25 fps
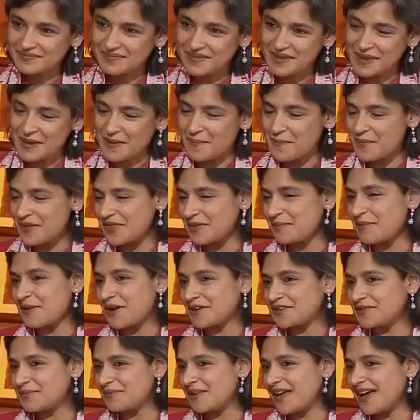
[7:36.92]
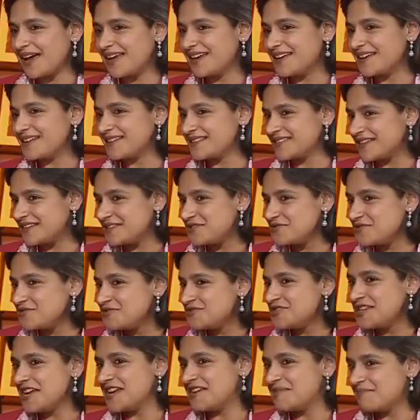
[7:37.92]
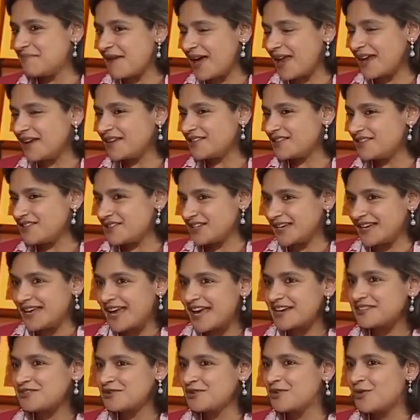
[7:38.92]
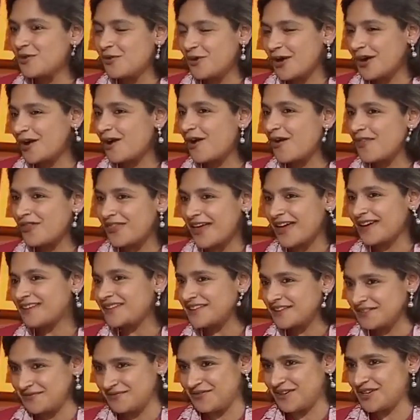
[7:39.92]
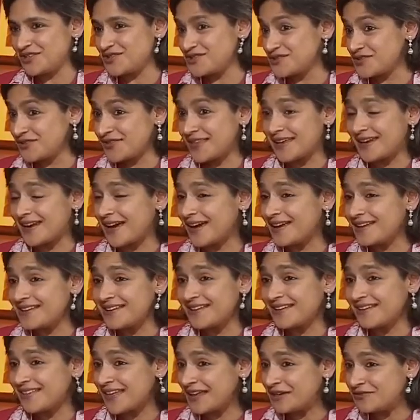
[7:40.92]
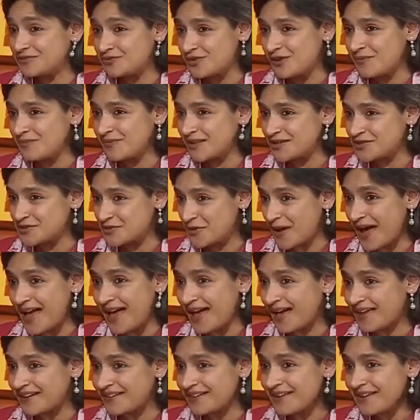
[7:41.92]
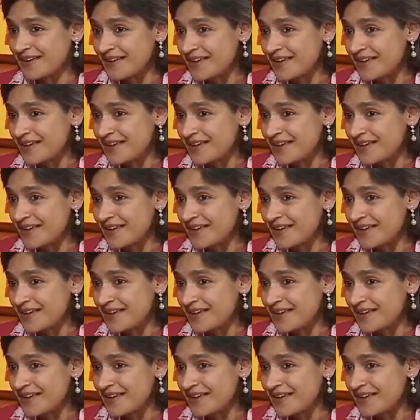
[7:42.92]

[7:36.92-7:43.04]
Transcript: But the bottom line is that you did manage to get going on that conviction, that idea, that dream that you had.